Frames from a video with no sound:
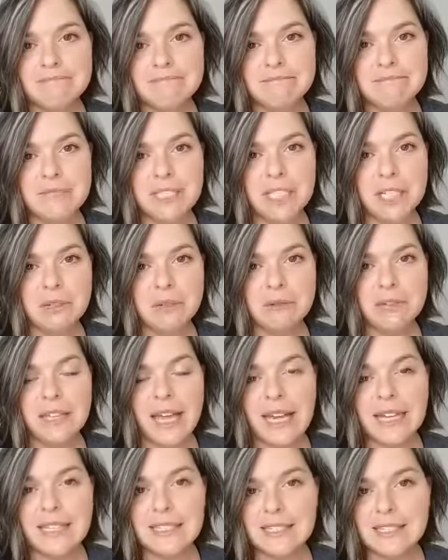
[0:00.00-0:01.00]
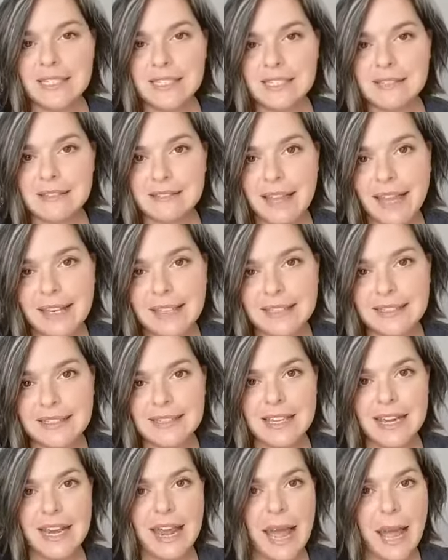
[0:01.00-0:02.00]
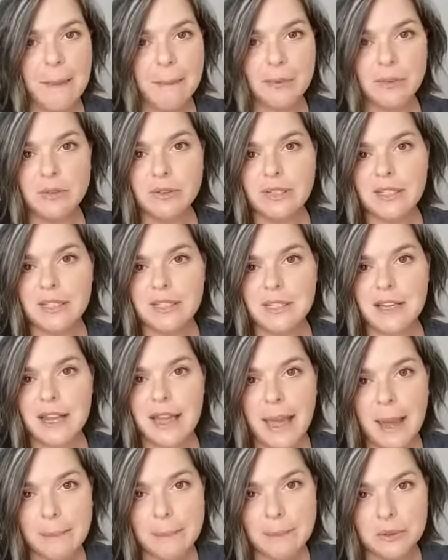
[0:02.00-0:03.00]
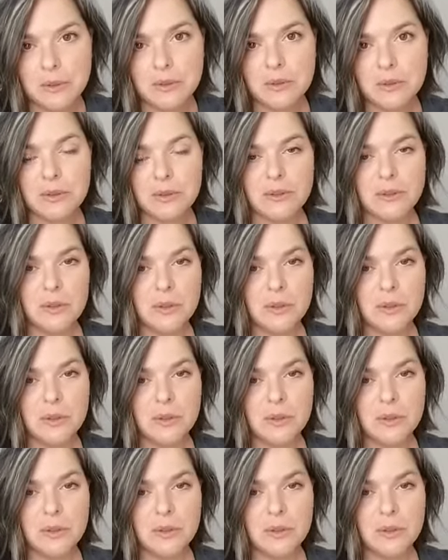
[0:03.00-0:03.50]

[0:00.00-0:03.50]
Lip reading: You know, lettuce is lettuce. An apple is an apple.